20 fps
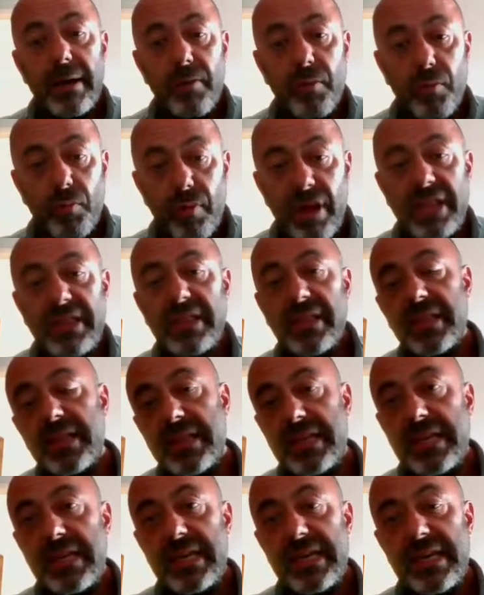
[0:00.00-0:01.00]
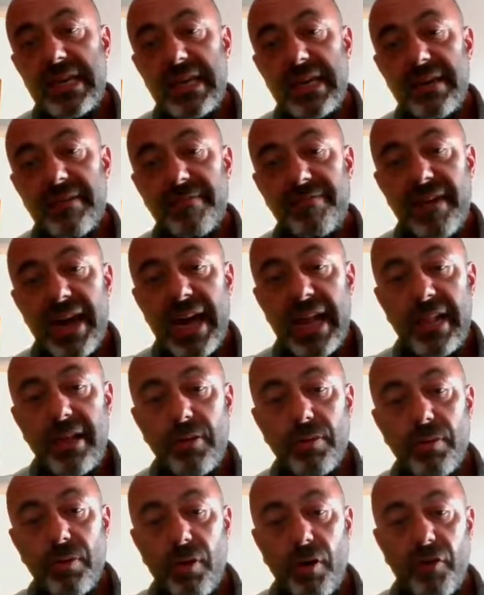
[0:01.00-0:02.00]
when the
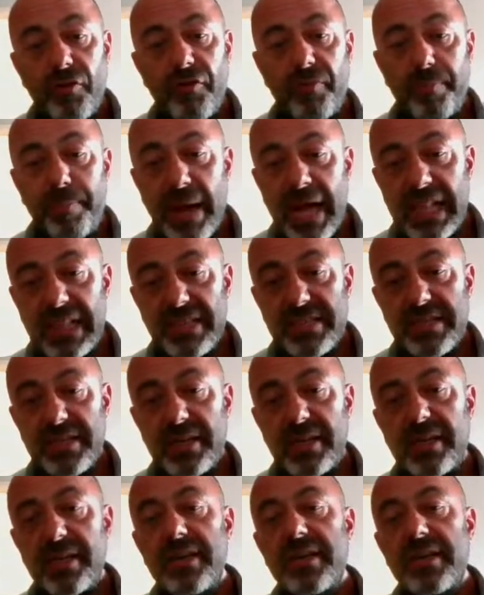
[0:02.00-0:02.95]
value of pulse